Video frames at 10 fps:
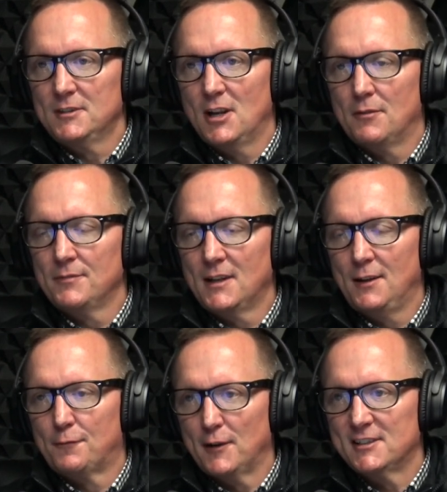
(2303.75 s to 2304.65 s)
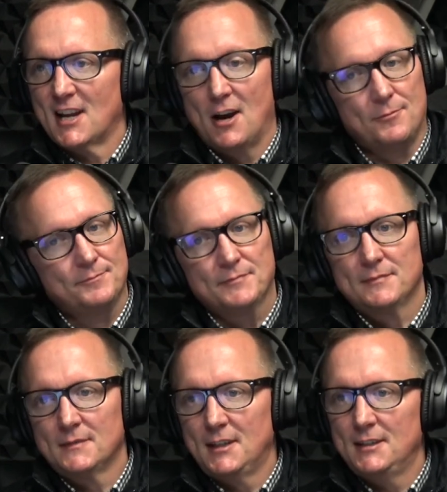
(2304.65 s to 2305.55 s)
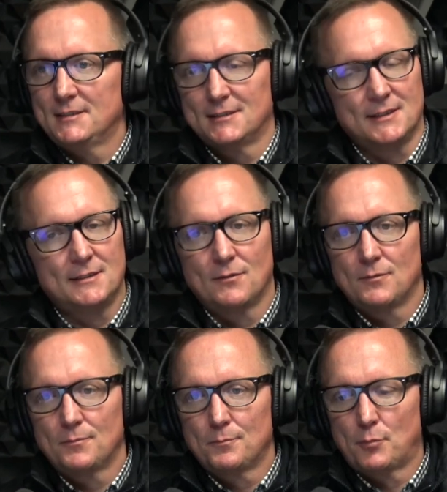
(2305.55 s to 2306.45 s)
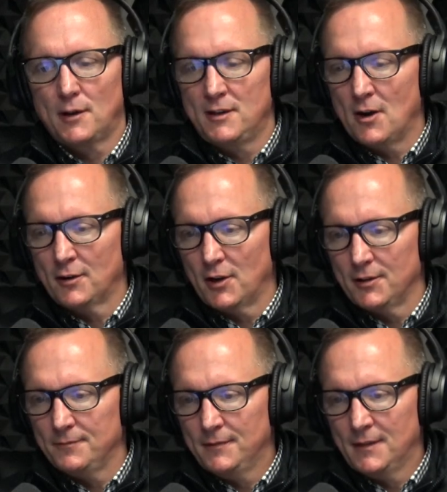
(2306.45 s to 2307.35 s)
you know, in freestyle, he pretty darn good.